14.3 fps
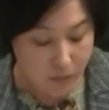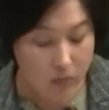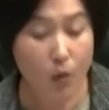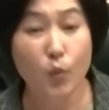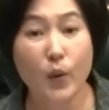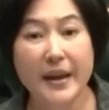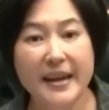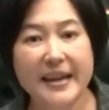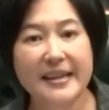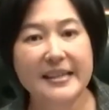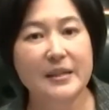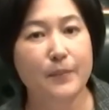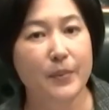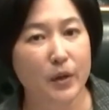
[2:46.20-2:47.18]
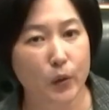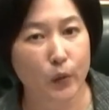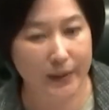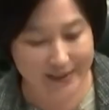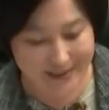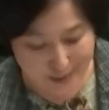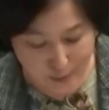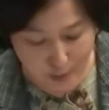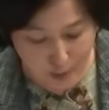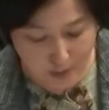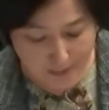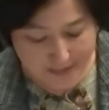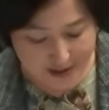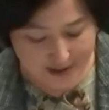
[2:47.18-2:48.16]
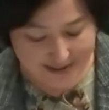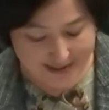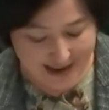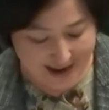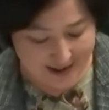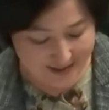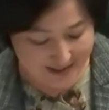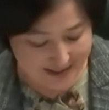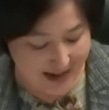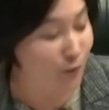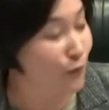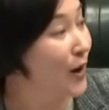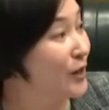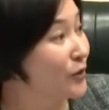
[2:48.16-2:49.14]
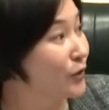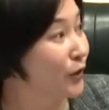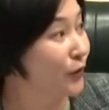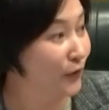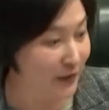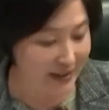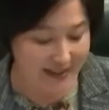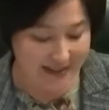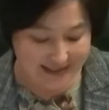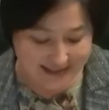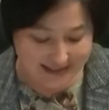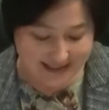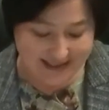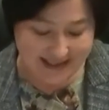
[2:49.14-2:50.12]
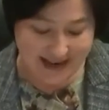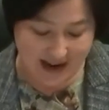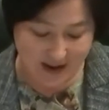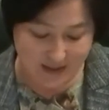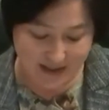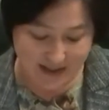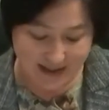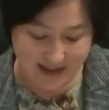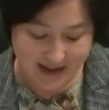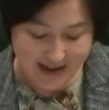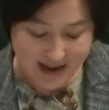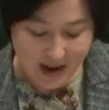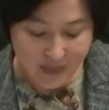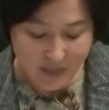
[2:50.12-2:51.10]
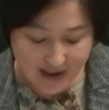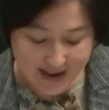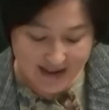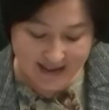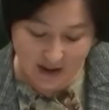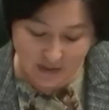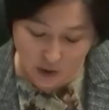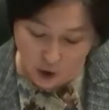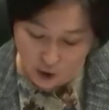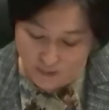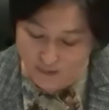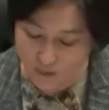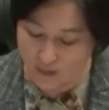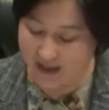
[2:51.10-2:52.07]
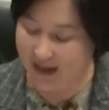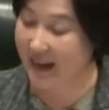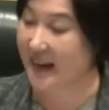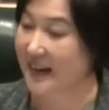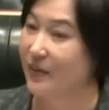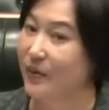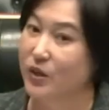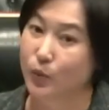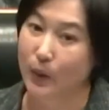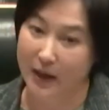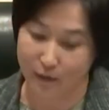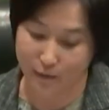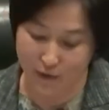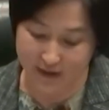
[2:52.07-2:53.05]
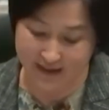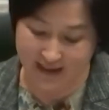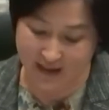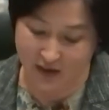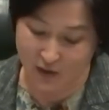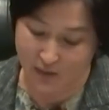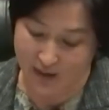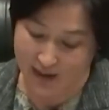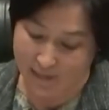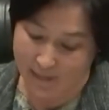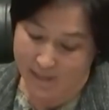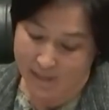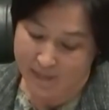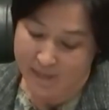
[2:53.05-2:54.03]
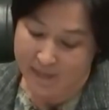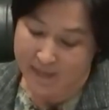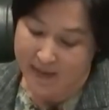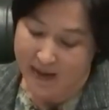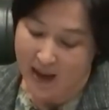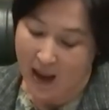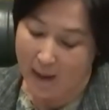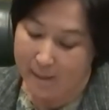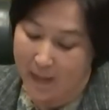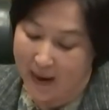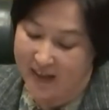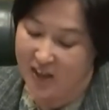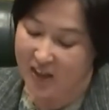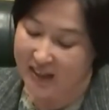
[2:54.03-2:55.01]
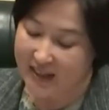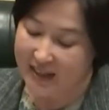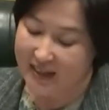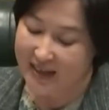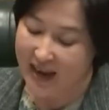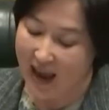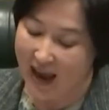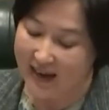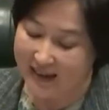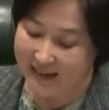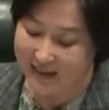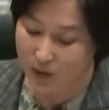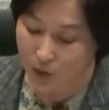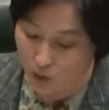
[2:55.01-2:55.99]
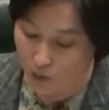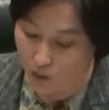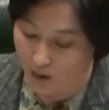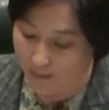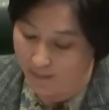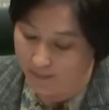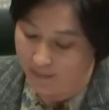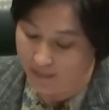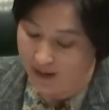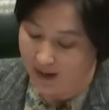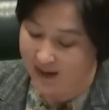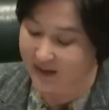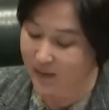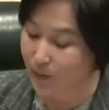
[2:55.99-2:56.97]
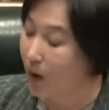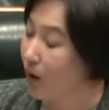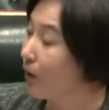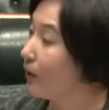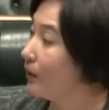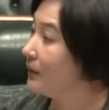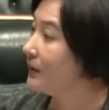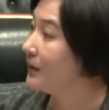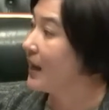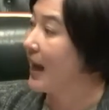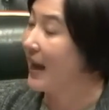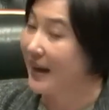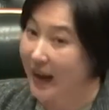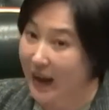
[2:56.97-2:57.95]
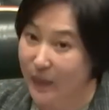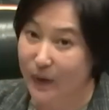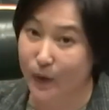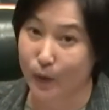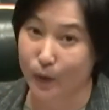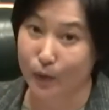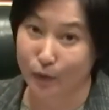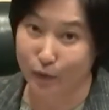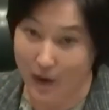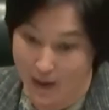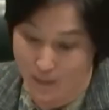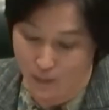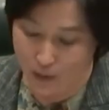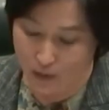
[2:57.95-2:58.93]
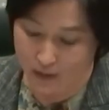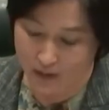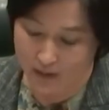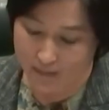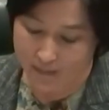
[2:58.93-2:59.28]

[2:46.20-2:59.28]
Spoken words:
We need to build zero-emissions housing and retrofit existing housing. These are the homes we need in the 21st century. A budget, at its core, is a moral and ethical framework.